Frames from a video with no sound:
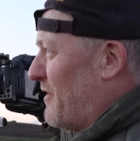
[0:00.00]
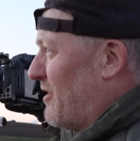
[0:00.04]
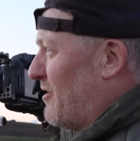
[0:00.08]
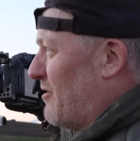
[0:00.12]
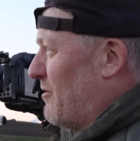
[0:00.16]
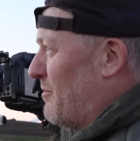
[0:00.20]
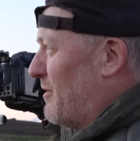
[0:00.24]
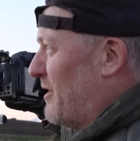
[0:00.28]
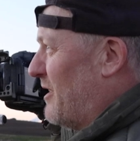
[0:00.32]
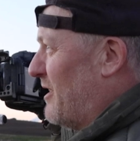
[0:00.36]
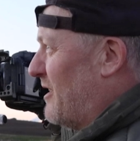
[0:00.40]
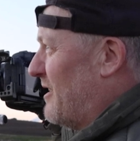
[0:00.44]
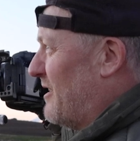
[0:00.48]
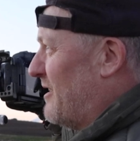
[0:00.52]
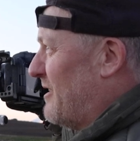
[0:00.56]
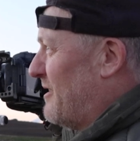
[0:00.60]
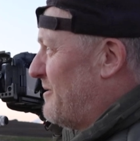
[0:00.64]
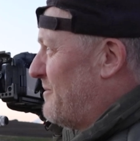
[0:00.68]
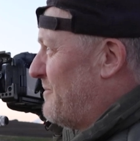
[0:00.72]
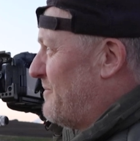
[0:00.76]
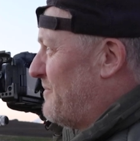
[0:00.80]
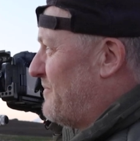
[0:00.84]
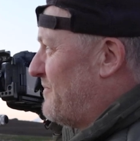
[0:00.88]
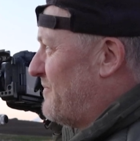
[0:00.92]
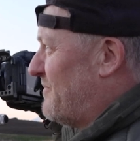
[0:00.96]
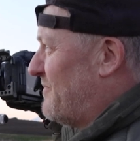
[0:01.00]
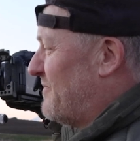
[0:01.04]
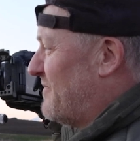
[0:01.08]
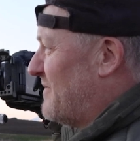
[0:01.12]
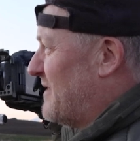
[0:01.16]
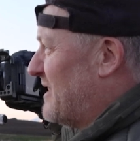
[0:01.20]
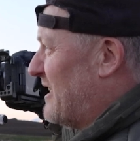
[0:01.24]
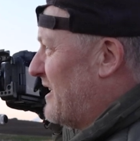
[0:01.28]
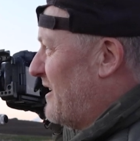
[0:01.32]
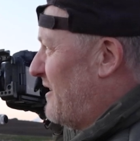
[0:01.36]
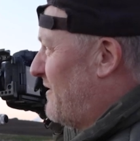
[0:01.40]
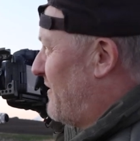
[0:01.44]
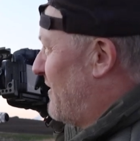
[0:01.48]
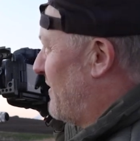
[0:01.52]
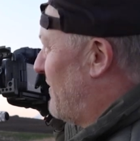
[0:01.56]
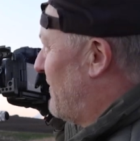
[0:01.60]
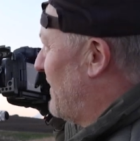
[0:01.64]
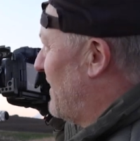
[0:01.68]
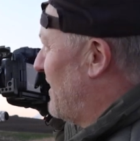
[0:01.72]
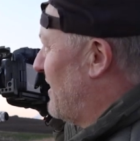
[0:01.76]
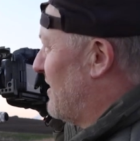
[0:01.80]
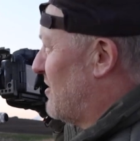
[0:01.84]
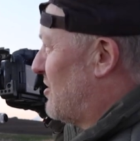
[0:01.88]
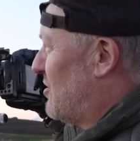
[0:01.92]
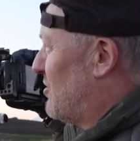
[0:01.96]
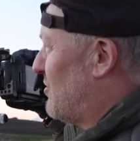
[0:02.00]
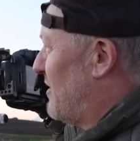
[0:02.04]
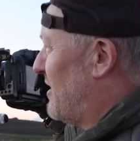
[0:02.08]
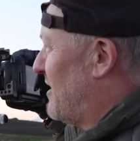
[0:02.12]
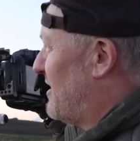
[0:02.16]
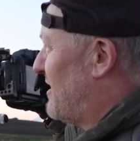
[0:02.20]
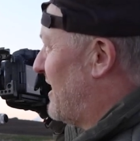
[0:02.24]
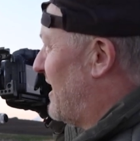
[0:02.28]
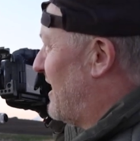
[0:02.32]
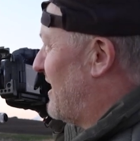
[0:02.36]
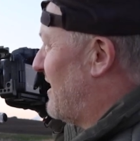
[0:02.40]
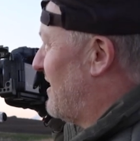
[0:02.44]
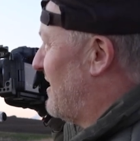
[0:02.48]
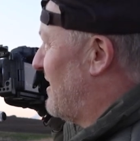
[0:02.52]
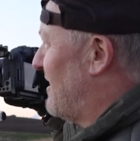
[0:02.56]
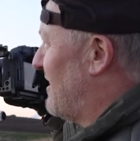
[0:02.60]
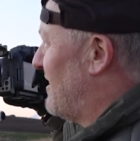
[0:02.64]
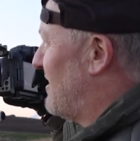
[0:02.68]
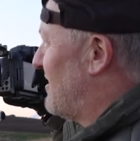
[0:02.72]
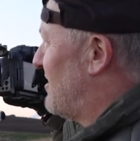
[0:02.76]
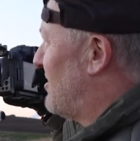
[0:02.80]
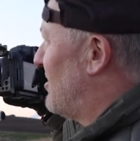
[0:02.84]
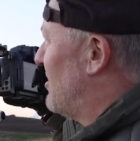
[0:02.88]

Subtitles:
therapy. If you're feeling stressed out, it is